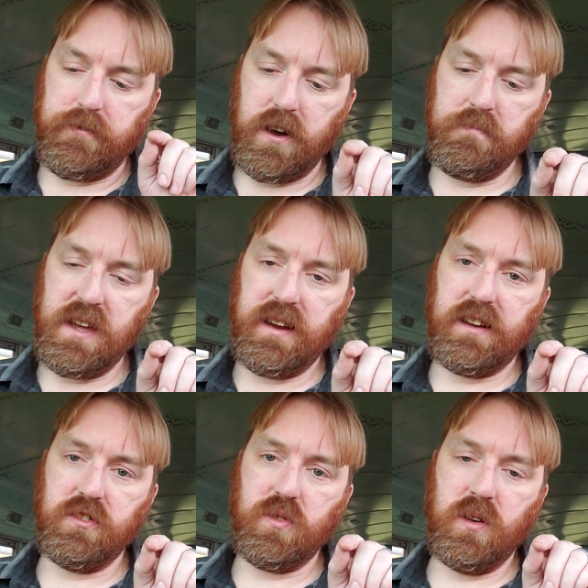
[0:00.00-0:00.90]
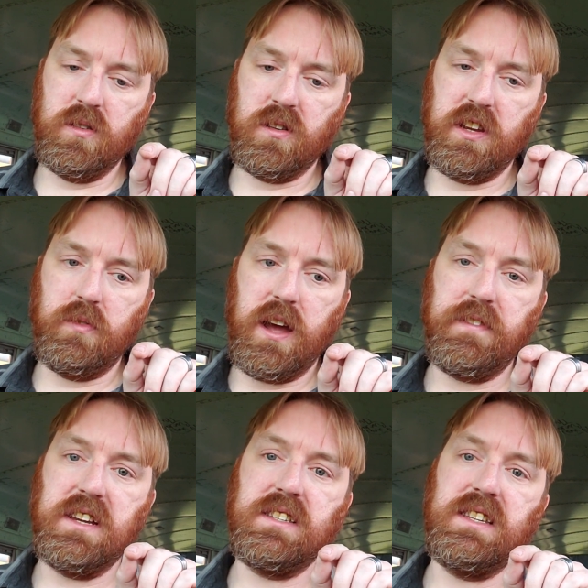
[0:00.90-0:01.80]
from that controller, you have
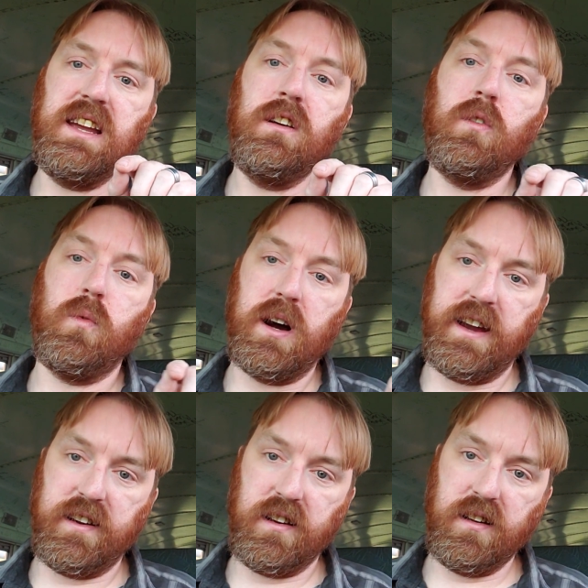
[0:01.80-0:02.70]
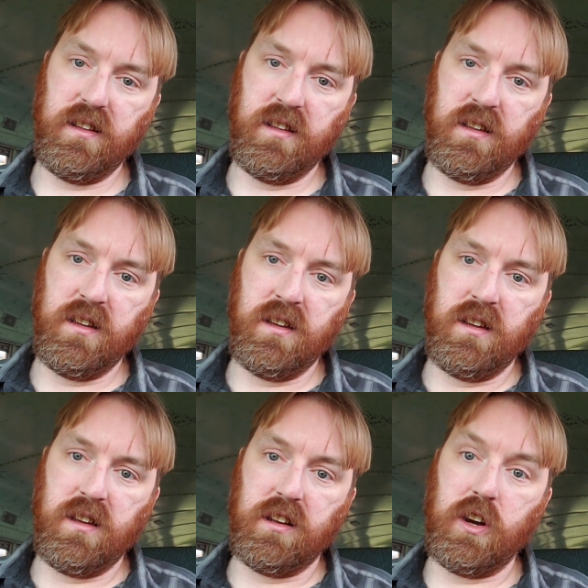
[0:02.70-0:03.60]
a single wire
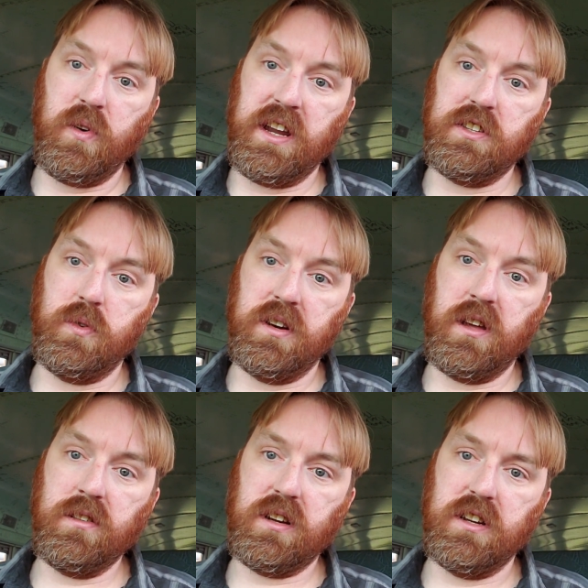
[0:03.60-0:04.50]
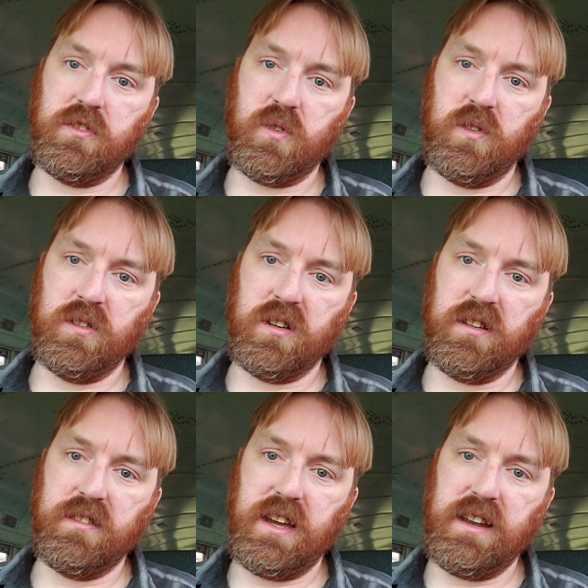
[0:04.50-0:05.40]
going to another
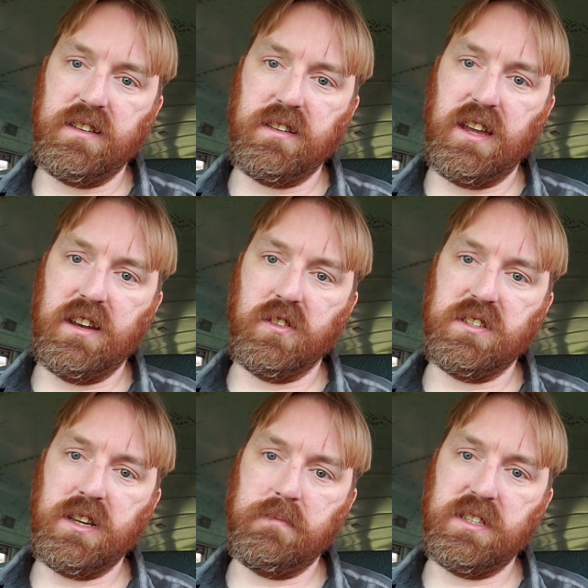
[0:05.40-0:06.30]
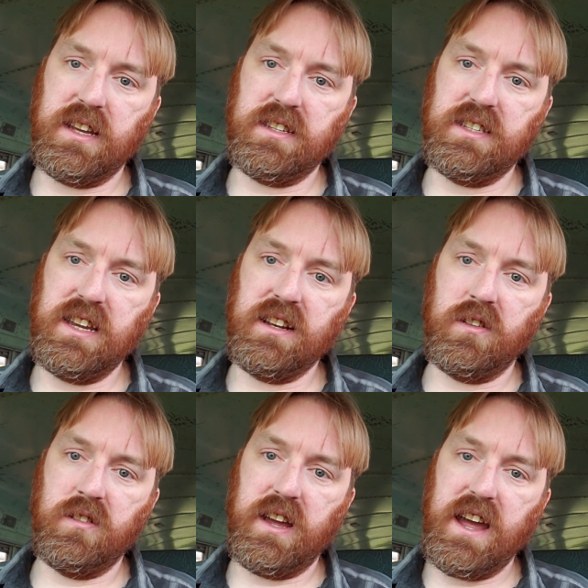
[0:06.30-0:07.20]
controller that intercepts that
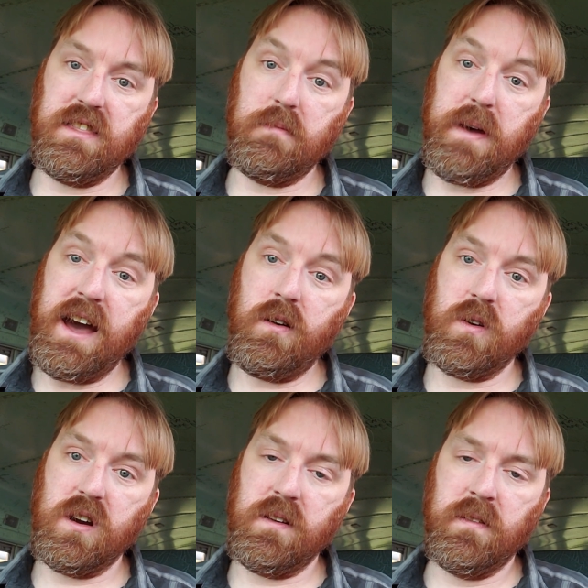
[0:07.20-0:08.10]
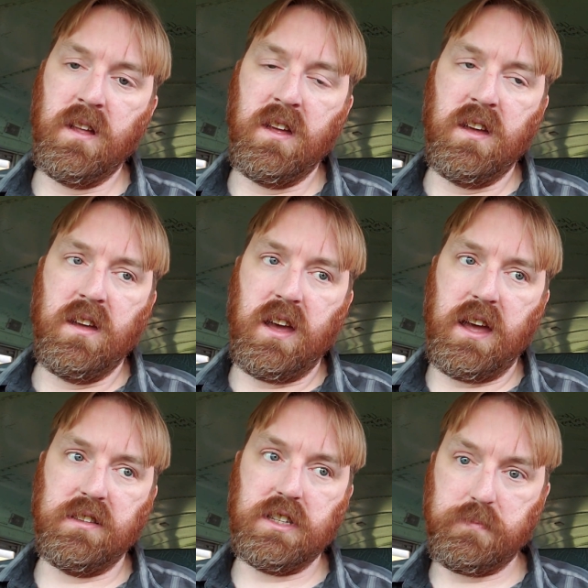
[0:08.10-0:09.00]
signal and the power
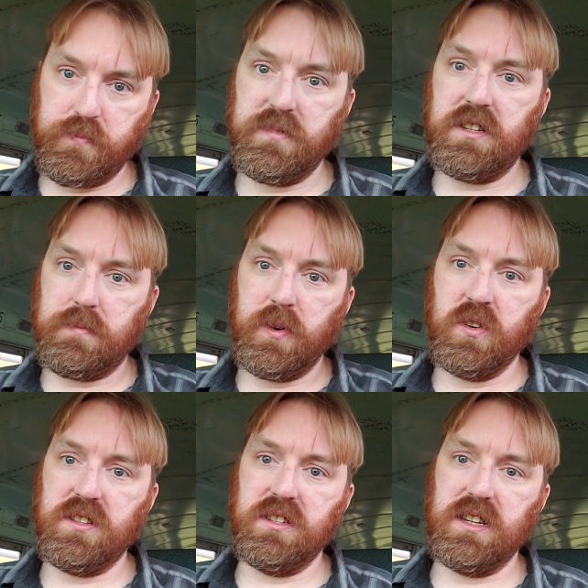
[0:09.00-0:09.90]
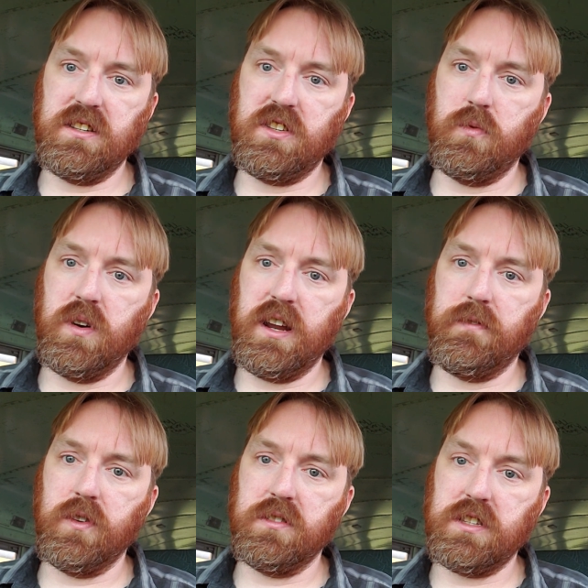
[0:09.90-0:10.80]
and disperses it to
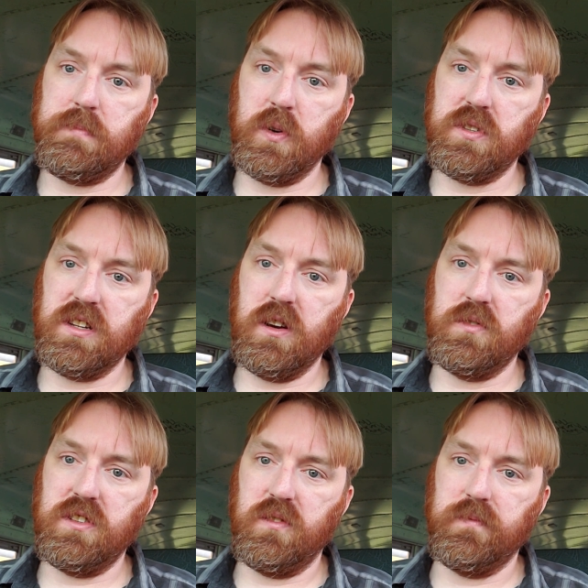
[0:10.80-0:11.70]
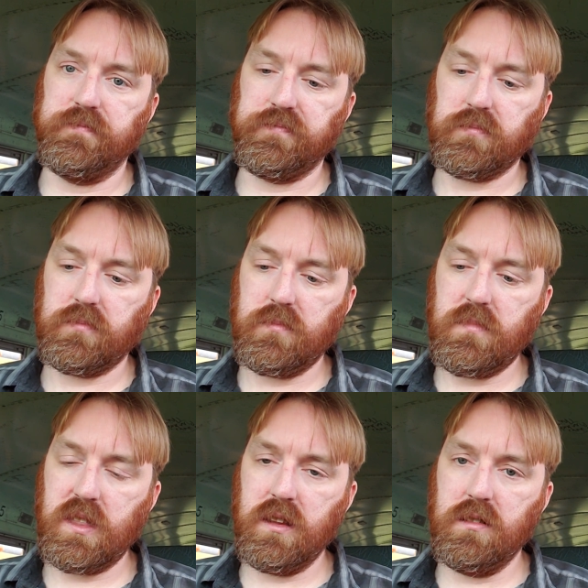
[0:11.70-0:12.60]
whatever it's supposed to go to.
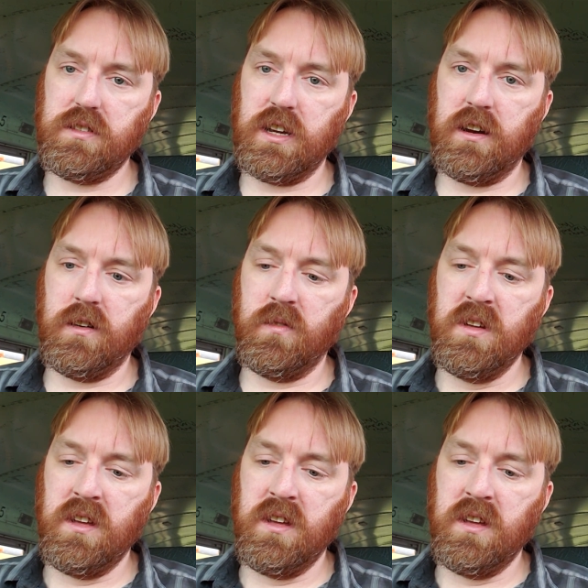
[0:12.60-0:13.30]
So